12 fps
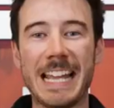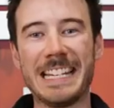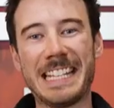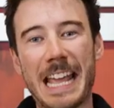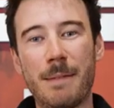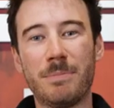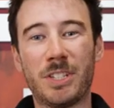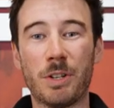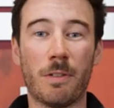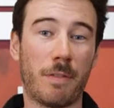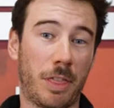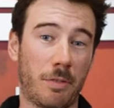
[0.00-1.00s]
In game
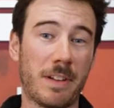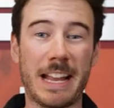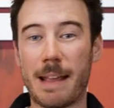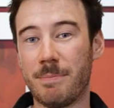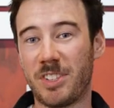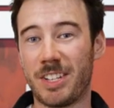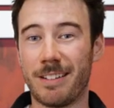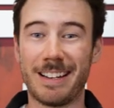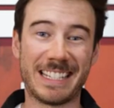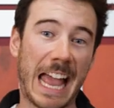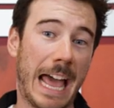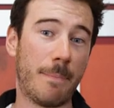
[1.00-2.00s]
two of a three-game
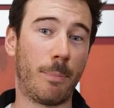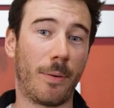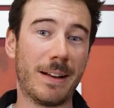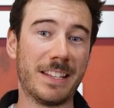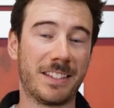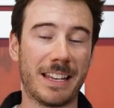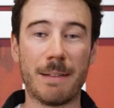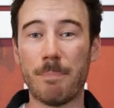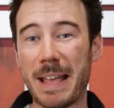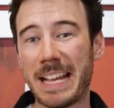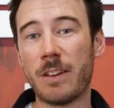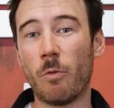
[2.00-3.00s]
series at Princeton,
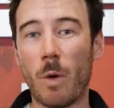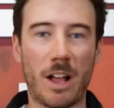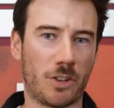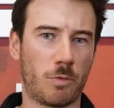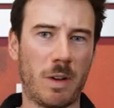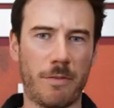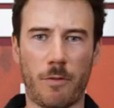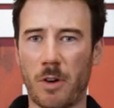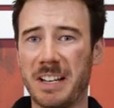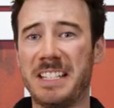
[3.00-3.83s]
Megan Welsh went for a